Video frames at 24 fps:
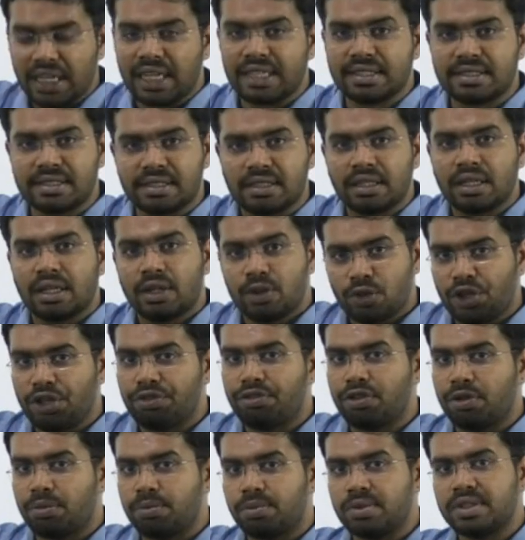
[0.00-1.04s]
has
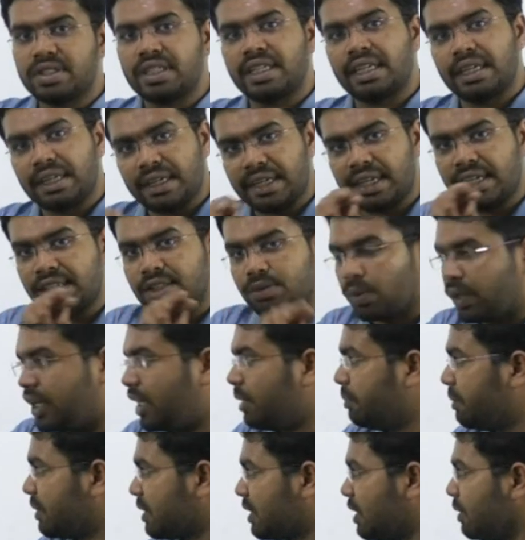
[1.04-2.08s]
24 members and India is one
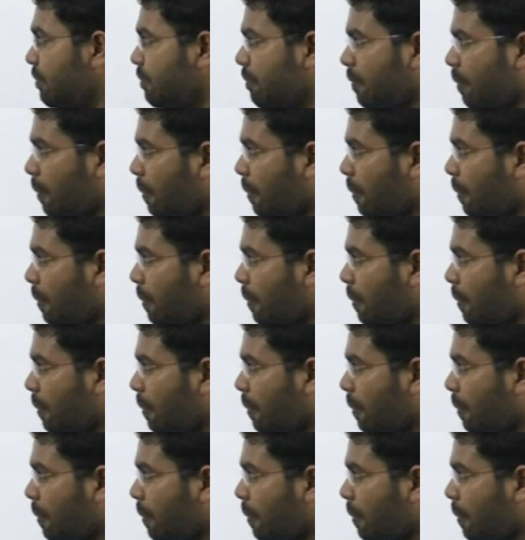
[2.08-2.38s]
among them.